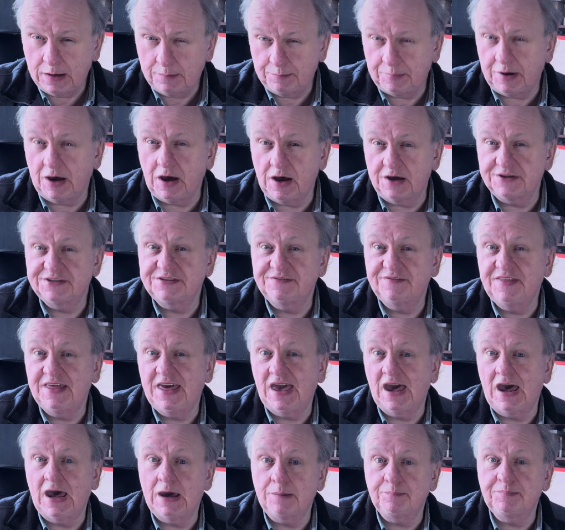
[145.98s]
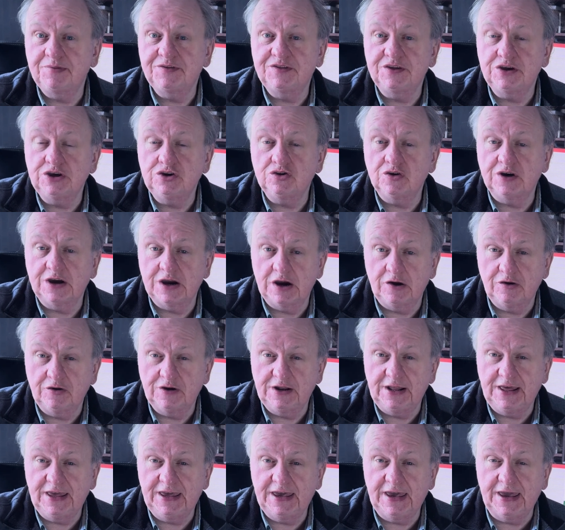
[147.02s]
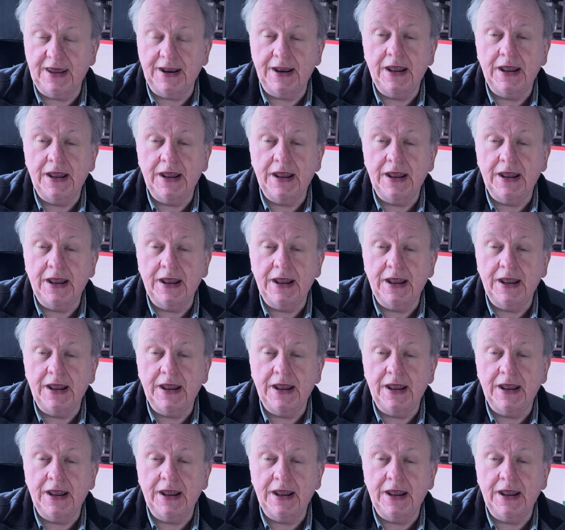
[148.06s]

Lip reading: part of the app that you're currently in.